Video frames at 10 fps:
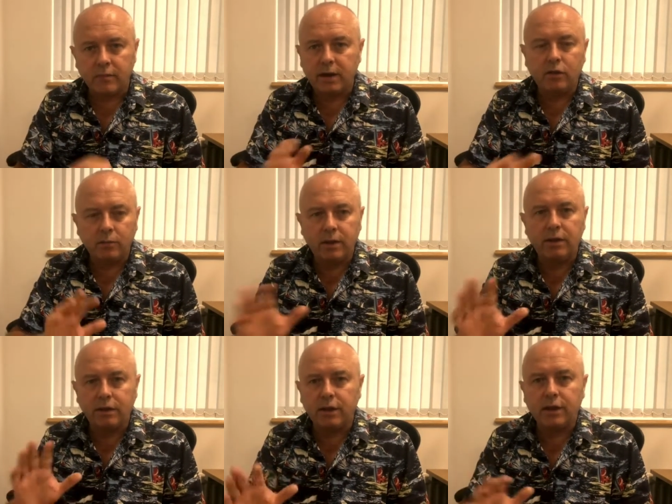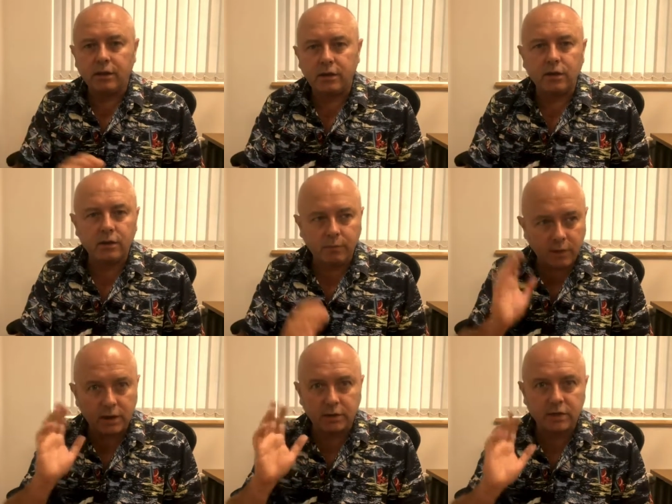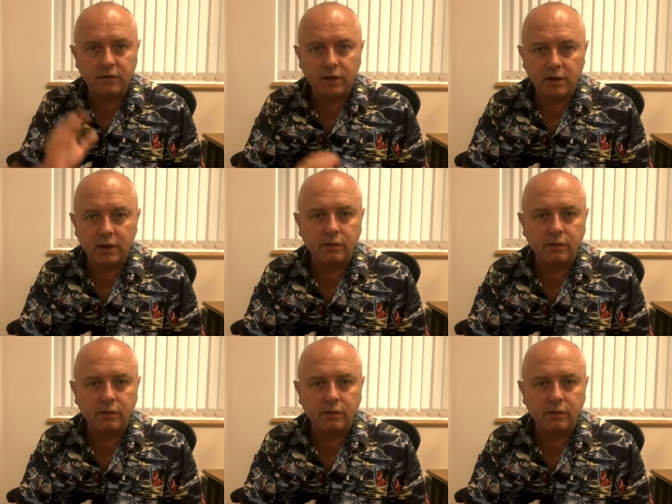It might not be the thing that the preconceived idea